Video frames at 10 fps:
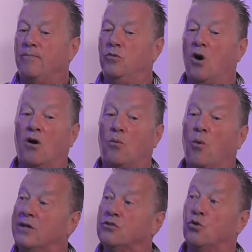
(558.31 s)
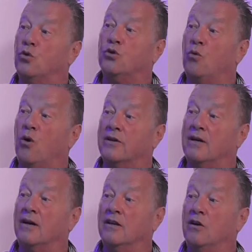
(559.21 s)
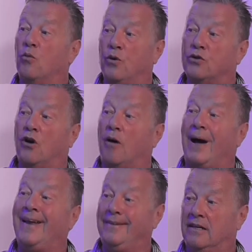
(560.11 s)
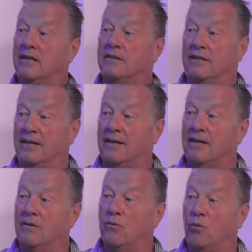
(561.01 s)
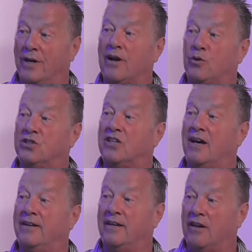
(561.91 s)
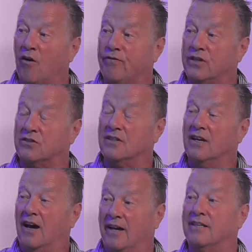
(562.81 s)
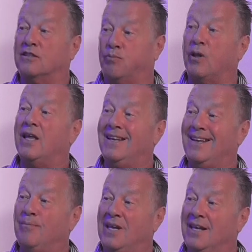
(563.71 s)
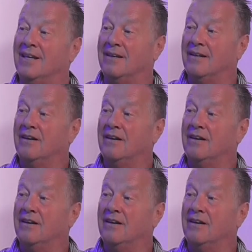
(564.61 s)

not one social worker would come in to where I was sitting in the office and explain to me